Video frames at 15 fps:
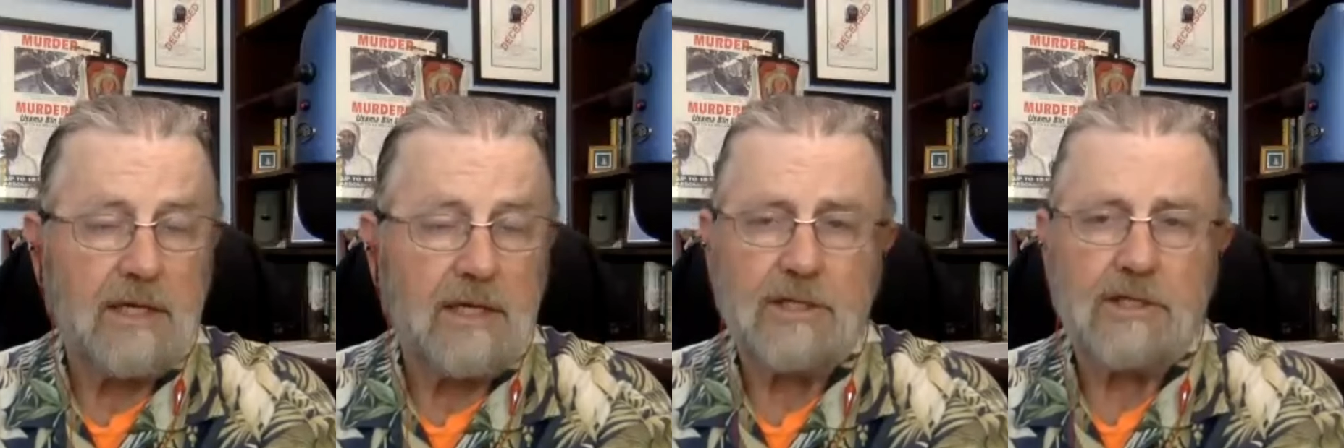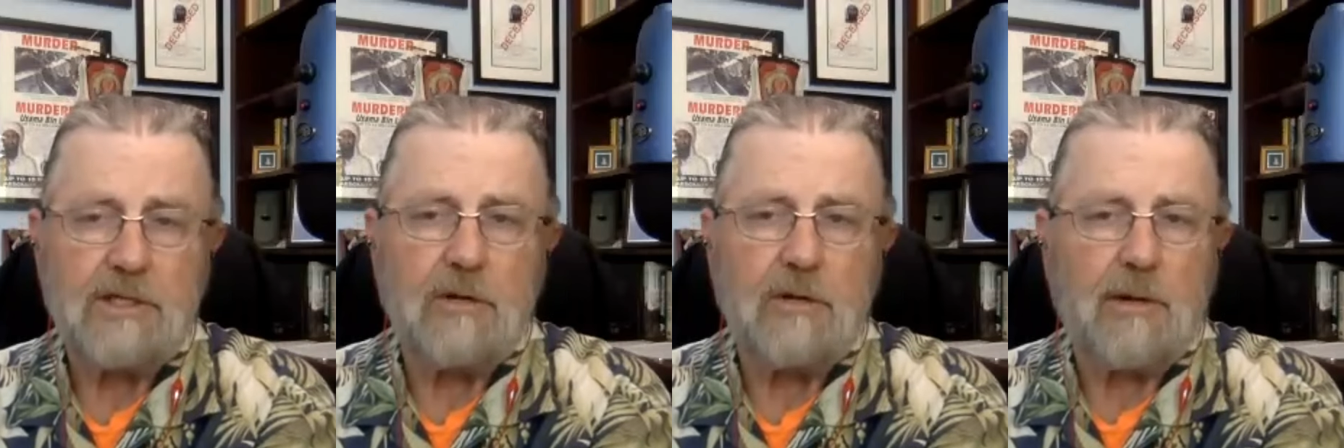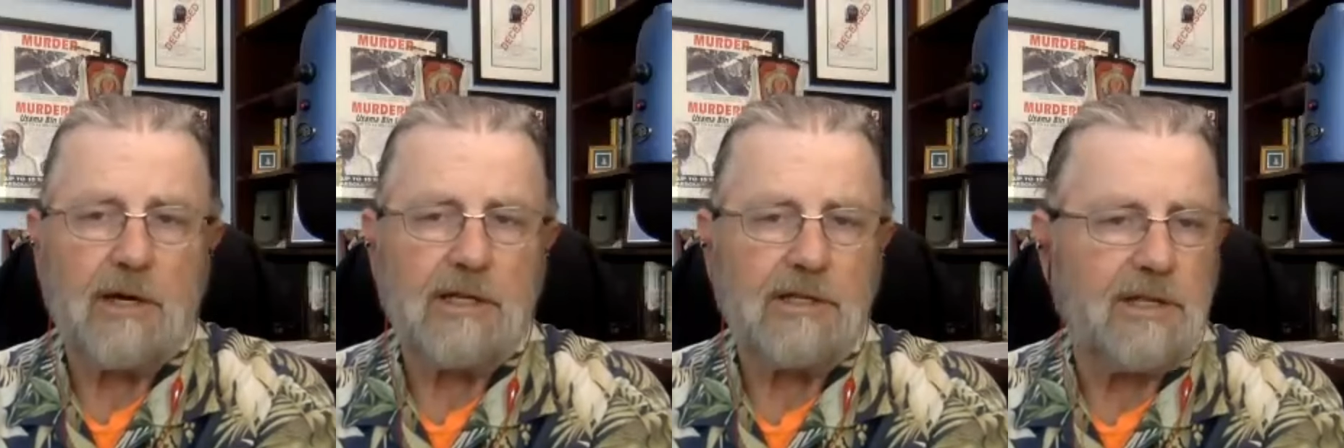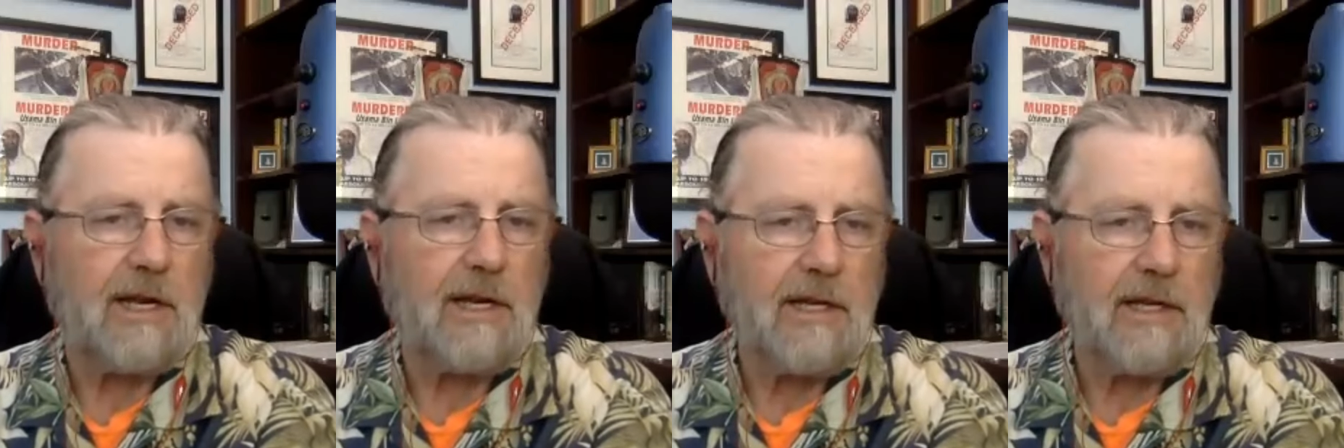It's just
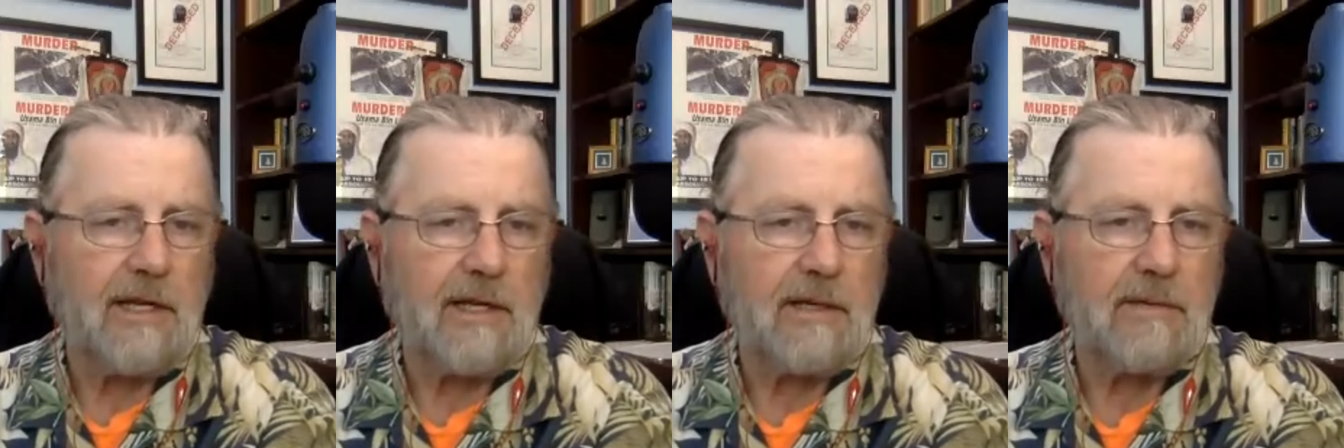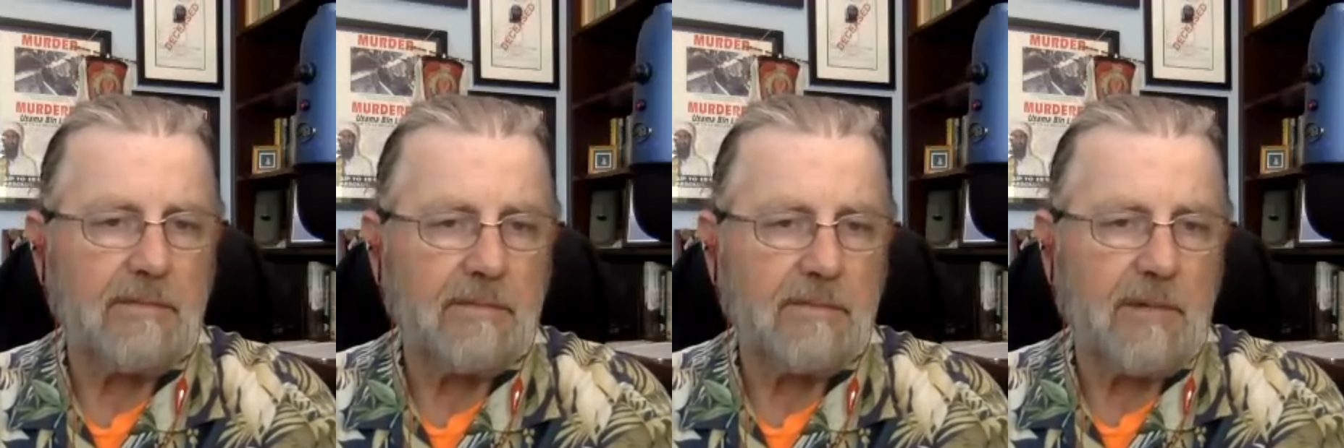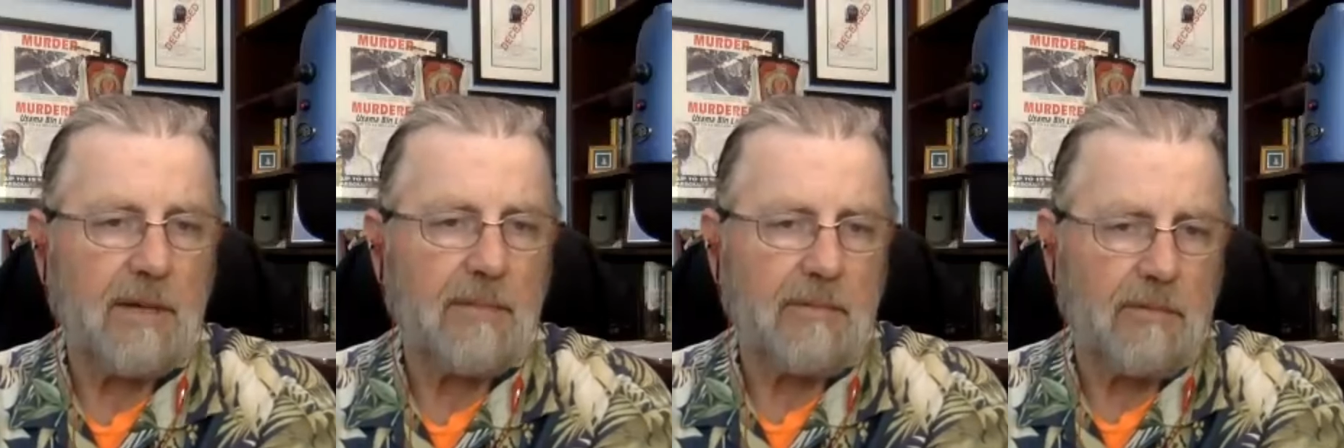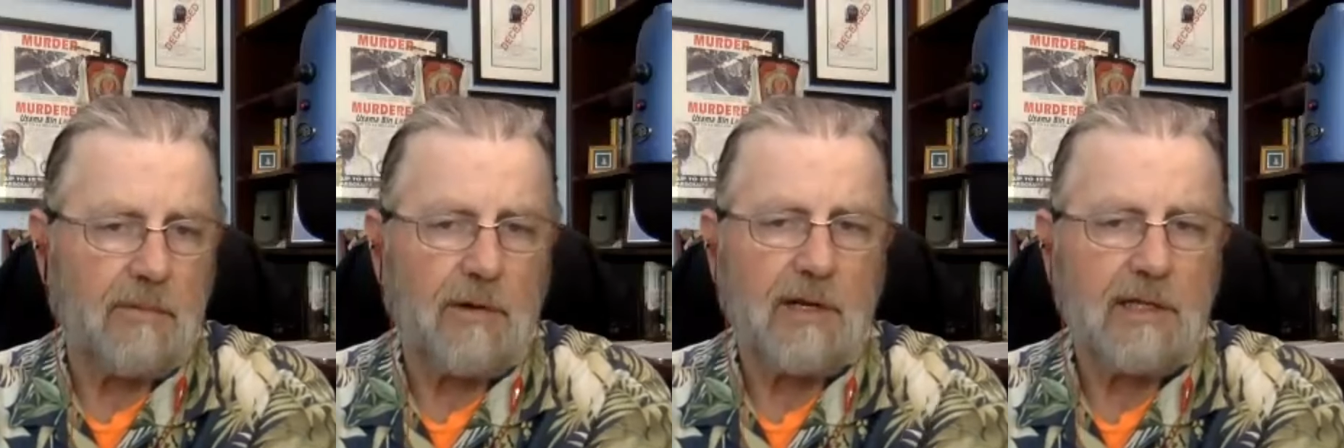nobody's done it yet. But
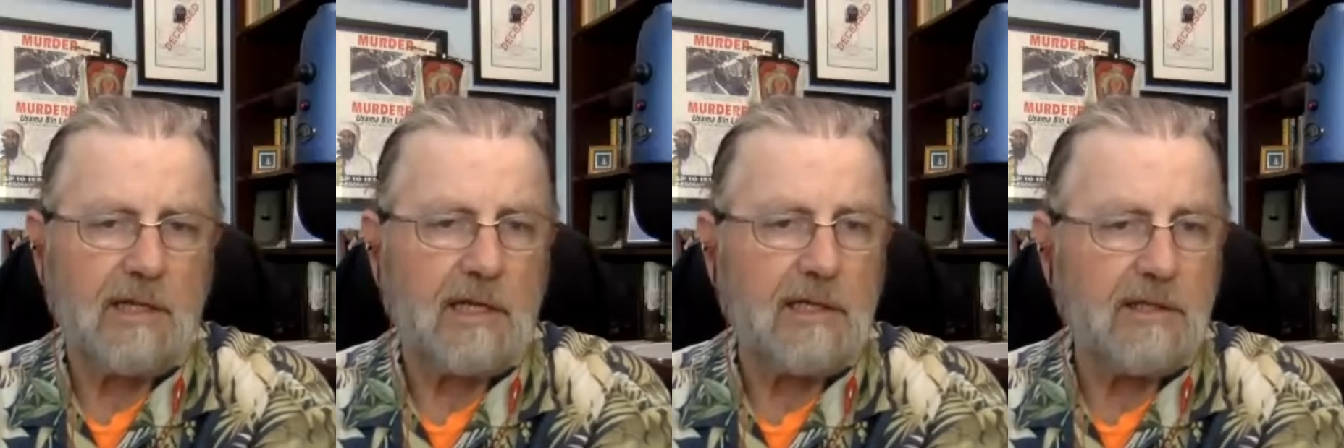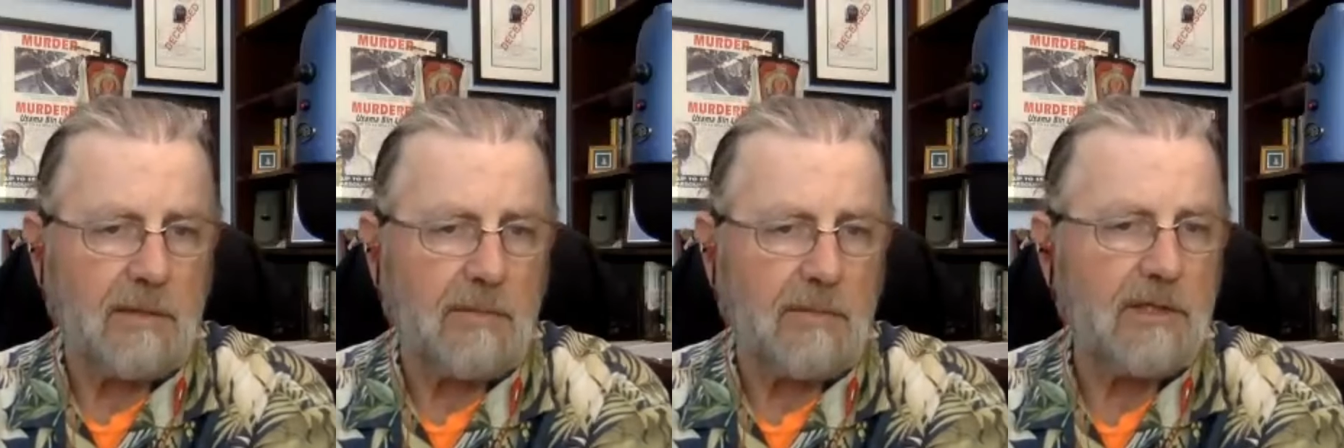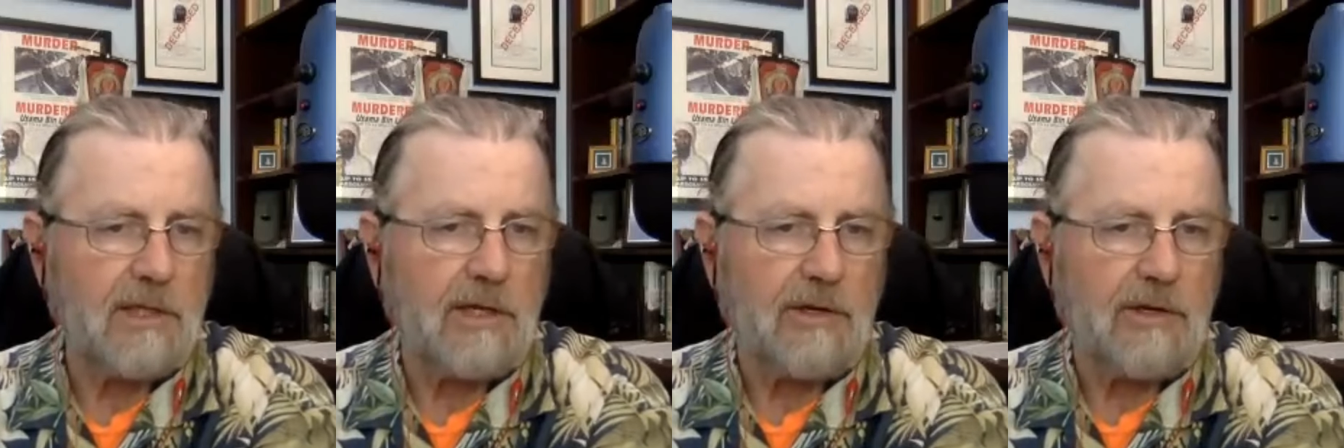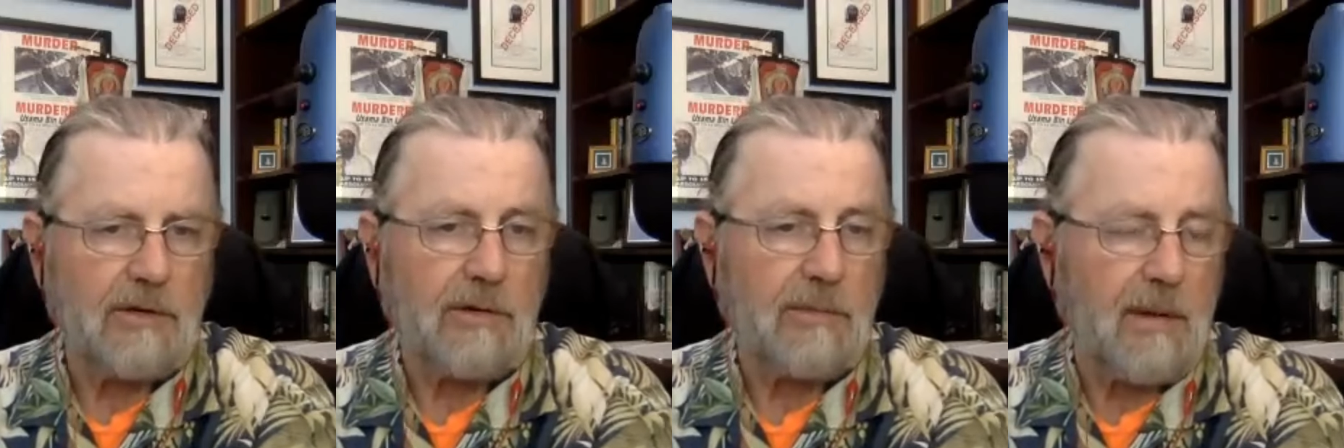for one of these days, someone's
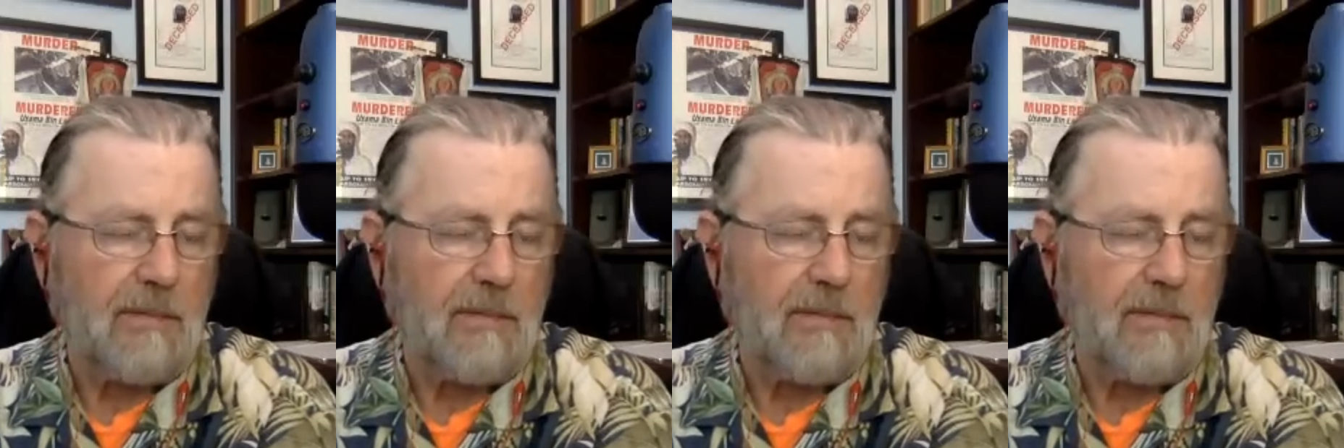going to do it.